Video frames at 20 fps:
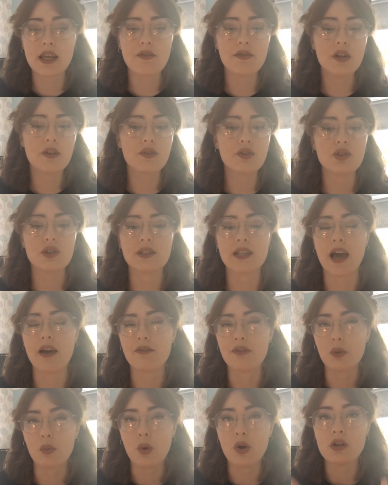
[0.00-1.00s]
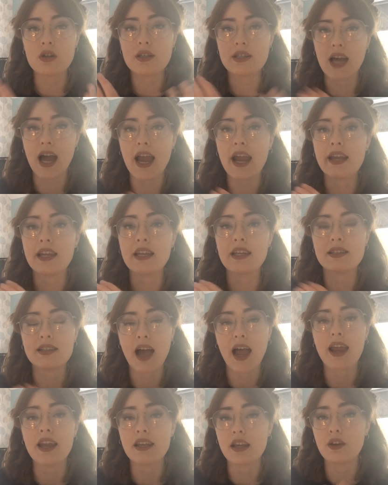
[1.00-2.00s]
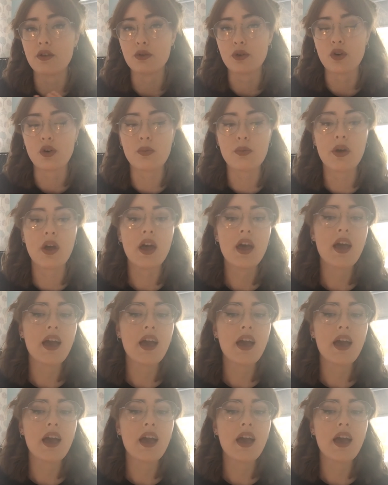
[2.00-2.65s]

Even if you just have the one tiny tight-knit group,